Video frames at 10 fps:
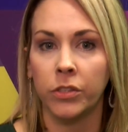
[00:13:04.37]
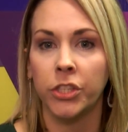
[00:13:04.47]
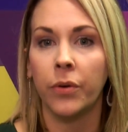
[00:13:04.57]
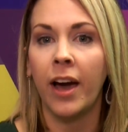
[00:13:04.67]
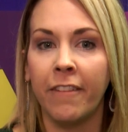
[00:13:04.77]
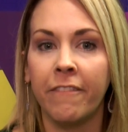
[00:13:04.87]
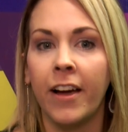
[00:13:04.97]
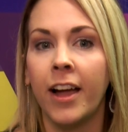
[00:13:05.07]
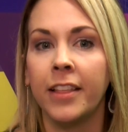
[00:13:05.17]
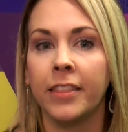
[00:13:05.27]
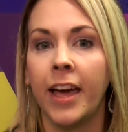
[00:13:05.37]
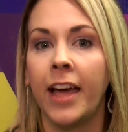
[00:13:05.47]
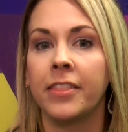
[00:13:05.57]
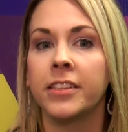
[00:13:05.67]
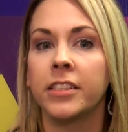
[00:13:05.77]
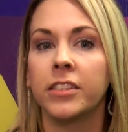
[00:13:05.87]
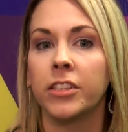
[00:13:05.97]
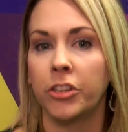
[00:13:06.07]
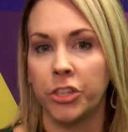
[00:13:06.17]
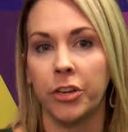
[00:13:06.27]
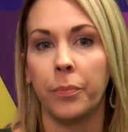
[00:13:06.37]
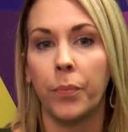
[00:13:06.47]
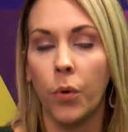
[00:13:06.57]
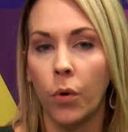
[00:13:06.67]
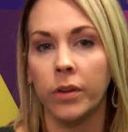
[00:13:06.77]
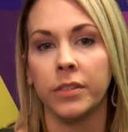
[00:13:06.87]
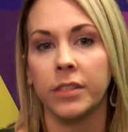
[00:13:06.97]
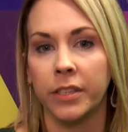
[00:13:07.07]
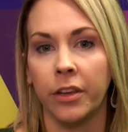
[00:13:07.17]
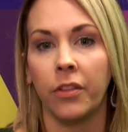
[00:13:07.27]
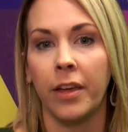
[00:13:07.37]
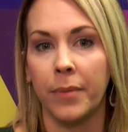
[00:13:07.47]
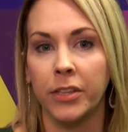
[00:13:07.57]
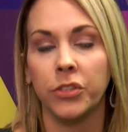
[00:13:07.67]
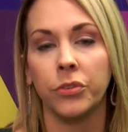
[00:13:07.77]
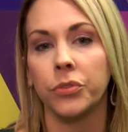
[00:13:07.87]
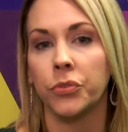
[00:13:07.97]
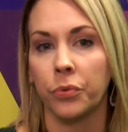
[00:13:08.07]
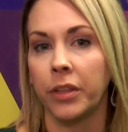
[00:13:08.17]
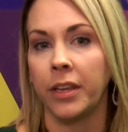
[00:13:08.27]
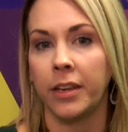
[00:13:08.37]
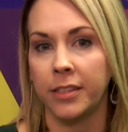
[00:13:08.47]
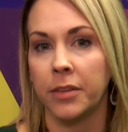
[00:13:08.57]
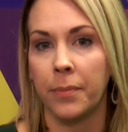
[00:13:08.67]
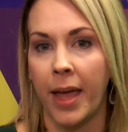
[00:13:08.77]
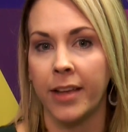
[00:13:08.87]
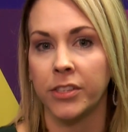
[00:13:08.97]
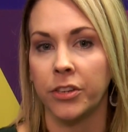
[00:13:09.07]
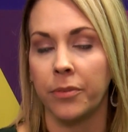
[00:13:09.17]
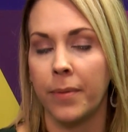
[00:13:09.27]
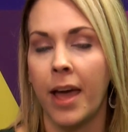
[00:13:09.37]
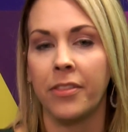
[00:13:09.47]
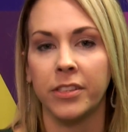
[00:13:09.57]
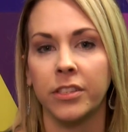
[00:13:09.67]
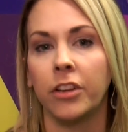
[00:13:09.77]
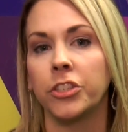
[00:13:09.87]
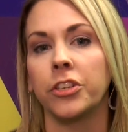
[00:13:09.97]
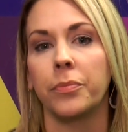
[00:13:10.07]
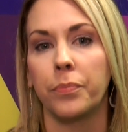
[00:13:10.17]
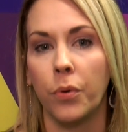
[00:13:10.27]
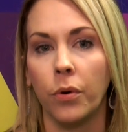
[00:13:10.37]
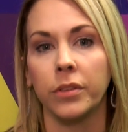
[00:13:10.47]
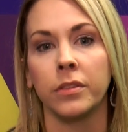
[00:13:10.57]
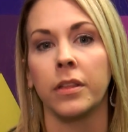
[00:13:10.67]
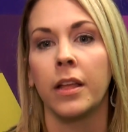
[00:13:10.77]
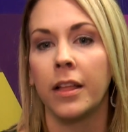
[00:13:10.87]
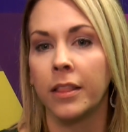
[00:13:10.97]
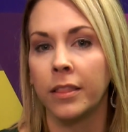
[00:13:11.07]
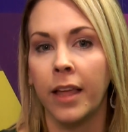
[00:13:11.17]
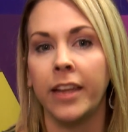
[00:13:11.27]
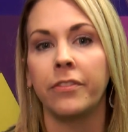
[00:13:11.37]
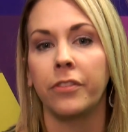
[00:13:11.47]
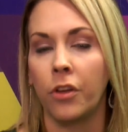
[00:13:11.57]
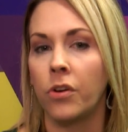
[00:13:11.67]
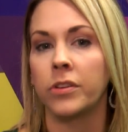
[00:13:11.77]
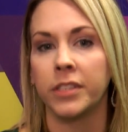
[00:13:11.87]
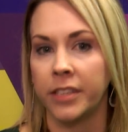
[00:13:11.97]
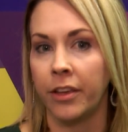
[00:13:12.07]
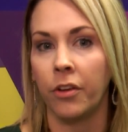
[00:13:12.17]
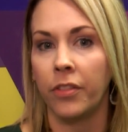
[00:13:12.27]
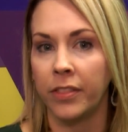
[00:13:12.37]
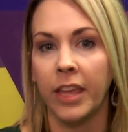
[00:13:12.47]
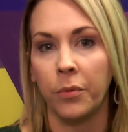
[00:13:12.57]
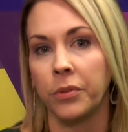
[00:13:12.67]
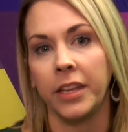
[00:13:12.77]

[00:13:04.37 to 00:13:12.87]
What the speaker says: So find that this is such an important skill that my students really need to master. Math is such an important lifelong skill that they will